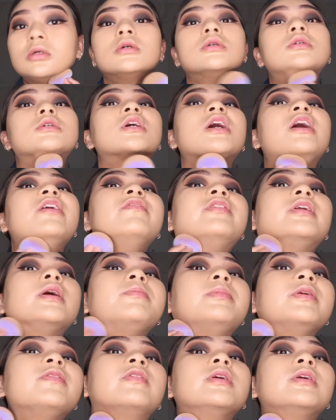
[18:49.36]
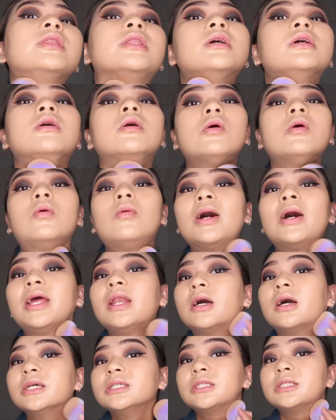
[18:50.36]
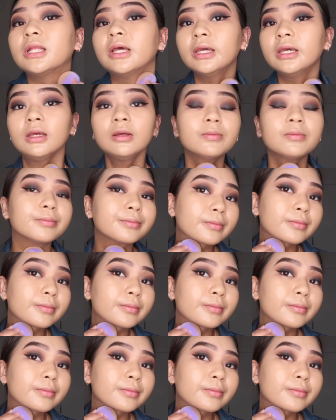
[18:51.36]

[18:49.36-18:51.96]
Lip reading: It's covered up everything quite nicely.